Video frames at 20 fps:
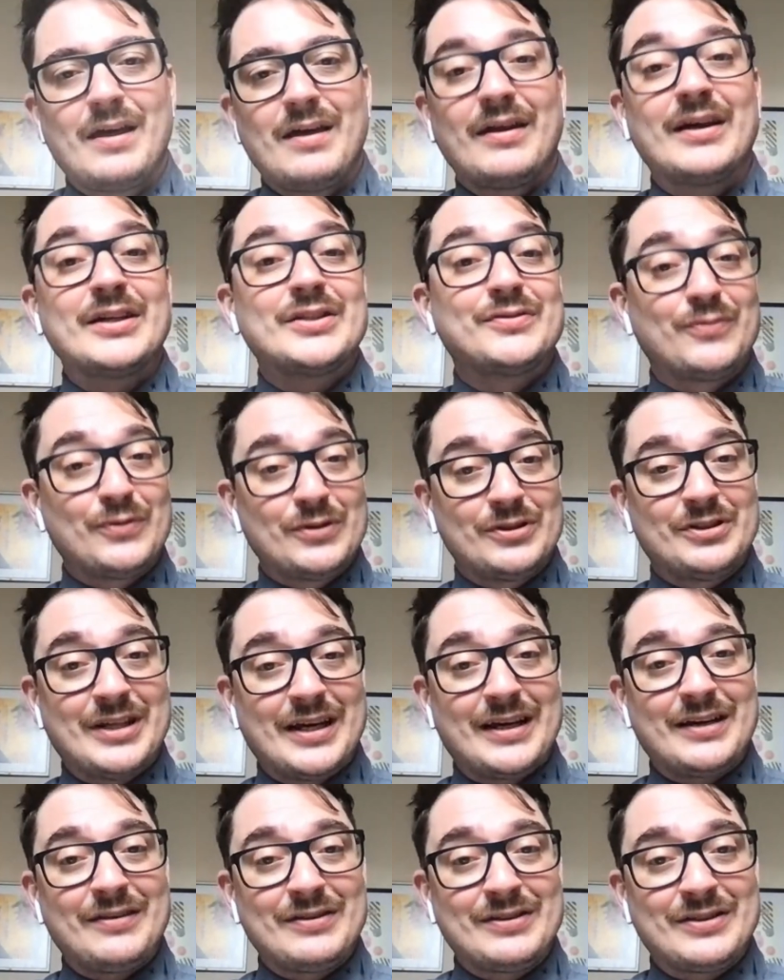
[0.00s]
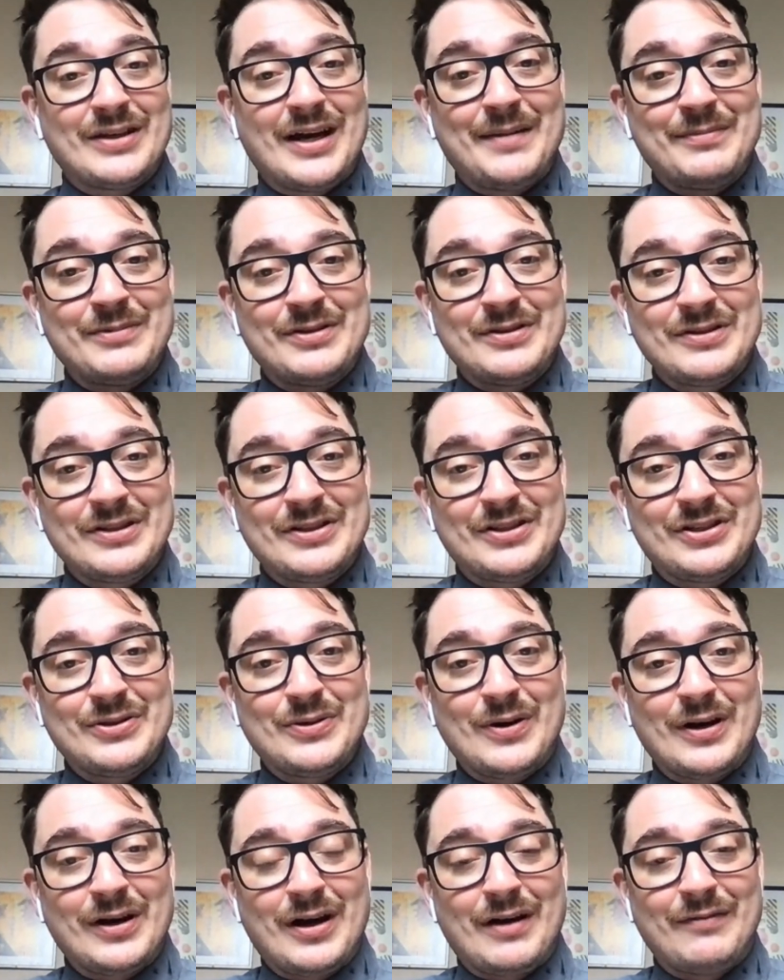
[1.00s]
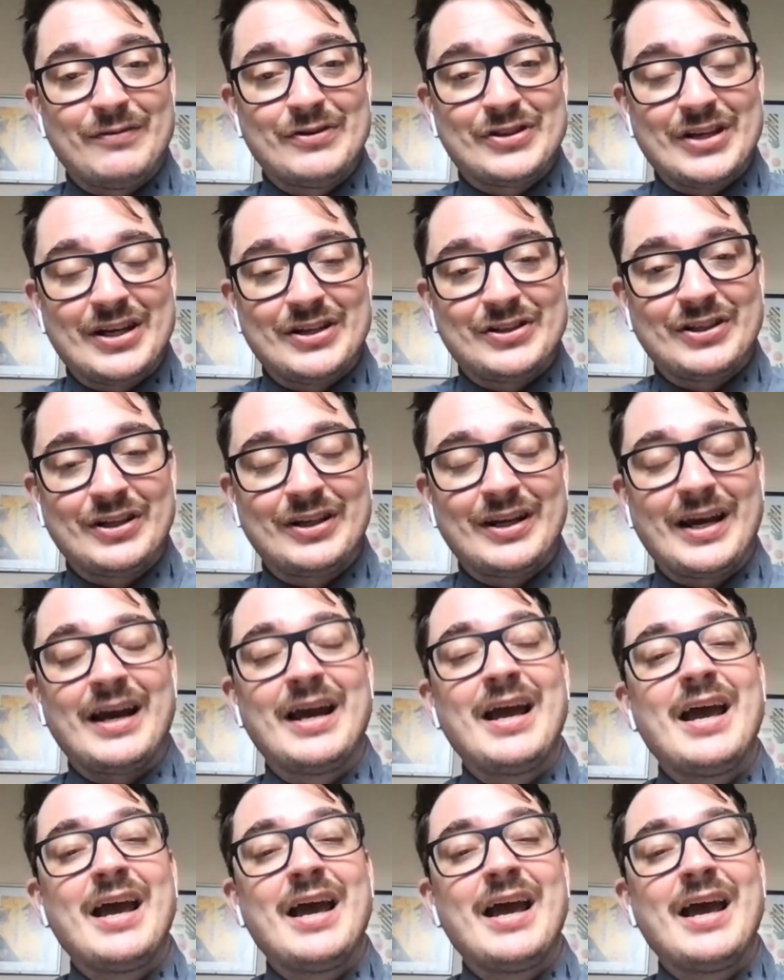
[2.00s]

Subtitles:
Thanks for taking the time to listen to our conversation today.